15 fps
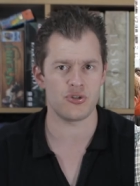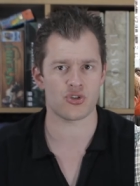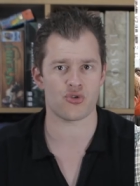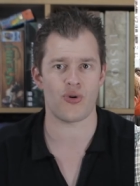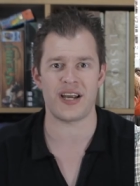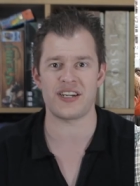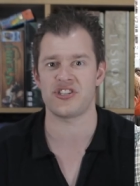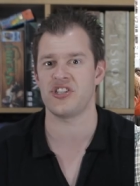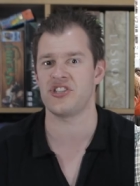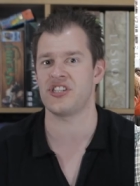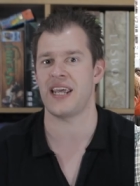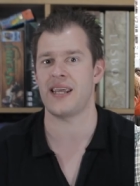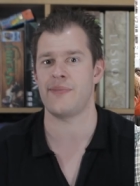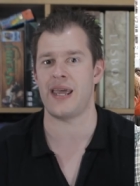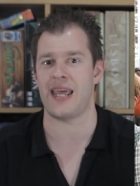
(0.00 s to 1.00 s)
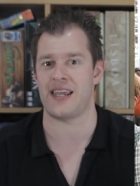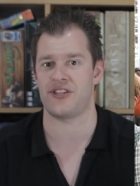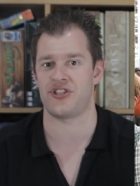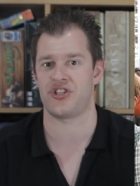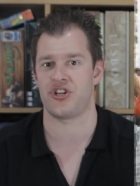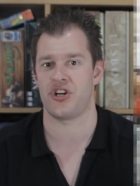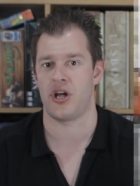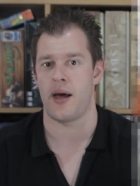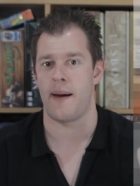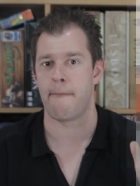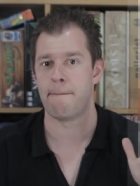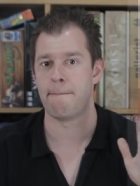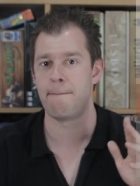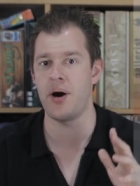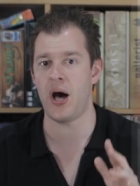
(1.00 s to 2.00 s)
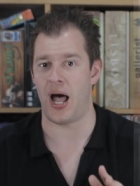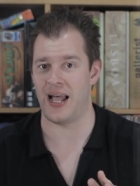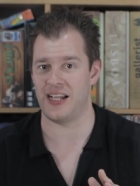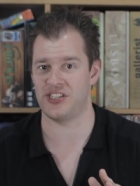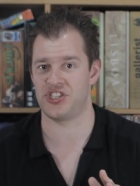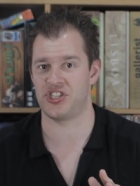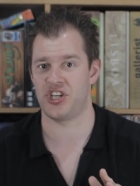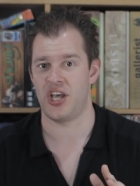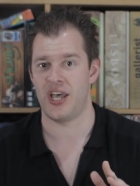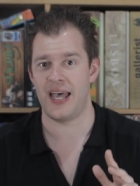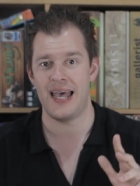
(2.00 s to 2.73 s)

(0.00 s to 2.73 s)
scratch the same itch, but